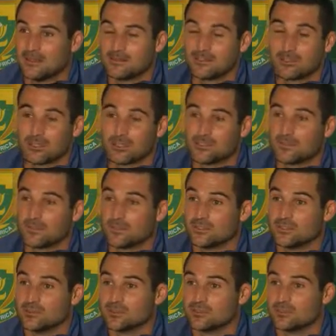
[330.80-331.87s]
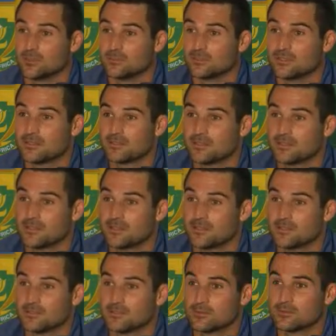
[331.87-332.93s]
it's not his fault he was dropped. I mean,
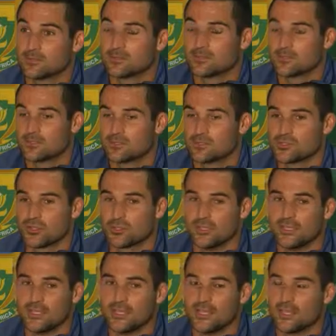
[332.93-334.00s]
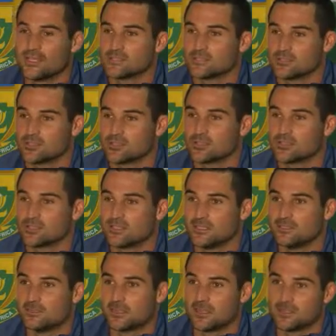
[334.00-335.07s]
it was the control he has was the shot
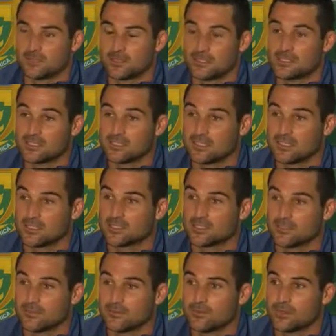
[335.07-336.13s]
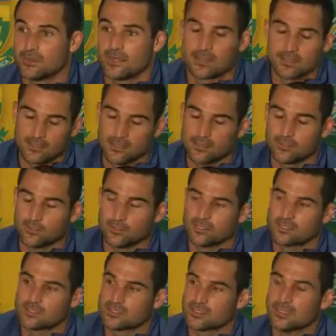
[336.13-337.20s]
he played basically. So and you
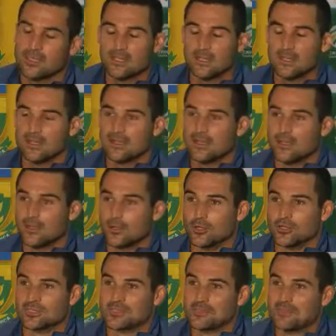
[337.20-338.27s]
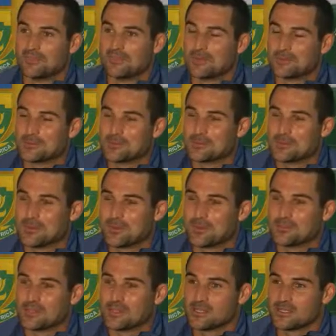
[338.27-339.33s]
always ask him if that was a good
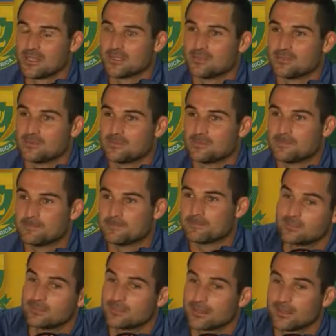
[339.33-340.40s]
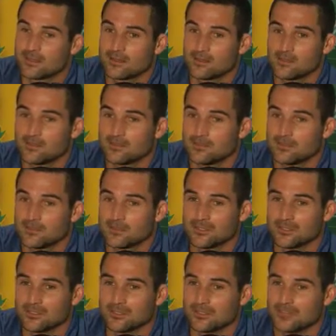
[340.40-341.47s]
option at that time. I don't know, to be
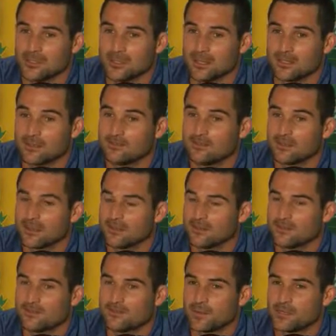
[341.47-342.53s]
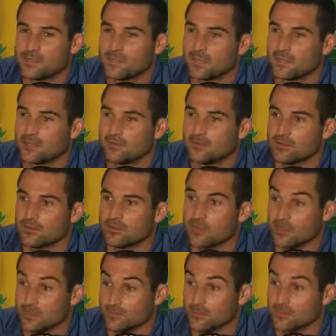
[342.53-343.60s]
honest. I mean, I didn't face a hell of
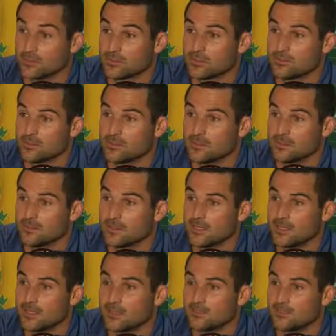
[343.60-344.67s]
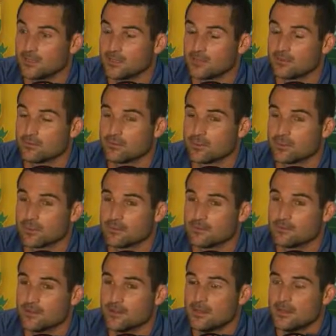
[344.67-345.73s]
a lot of him in the beginning of the game.